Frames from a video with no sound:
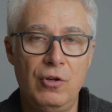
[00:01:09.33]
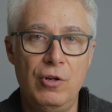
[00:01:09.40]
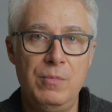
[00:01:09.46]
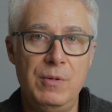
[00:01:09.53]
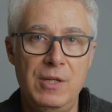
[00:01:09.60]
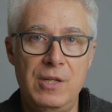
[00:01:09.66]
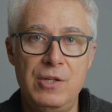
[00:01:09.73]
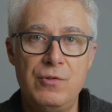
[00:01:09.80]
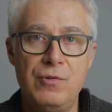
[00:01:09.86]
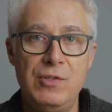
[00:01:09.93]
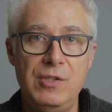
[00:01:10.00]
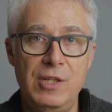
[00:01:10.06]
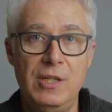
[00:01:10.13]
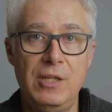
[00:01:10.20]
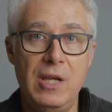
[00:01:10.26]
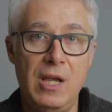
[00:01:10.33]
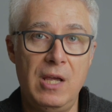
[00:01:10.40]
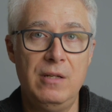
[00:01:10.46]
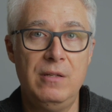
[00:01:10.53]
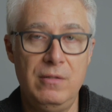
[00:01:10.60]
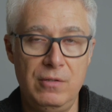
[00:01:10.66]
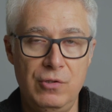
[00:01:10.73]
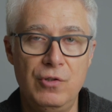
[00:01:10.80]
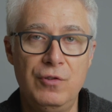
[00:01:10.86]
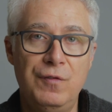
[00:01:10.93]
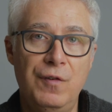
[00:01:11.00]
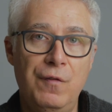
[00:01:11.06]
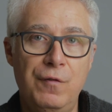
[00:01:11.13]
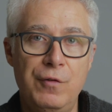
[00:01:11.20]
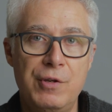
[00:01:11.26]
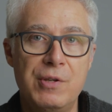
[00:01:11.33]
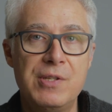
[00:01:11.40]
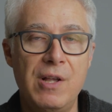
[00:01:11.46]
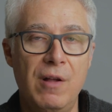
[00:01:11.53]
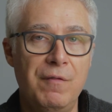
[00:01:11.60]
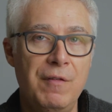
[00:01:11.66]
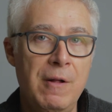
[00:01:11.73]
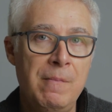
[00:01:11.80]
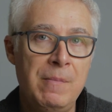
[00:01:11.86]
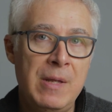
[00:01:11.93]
going to be interesting and useful for yourself.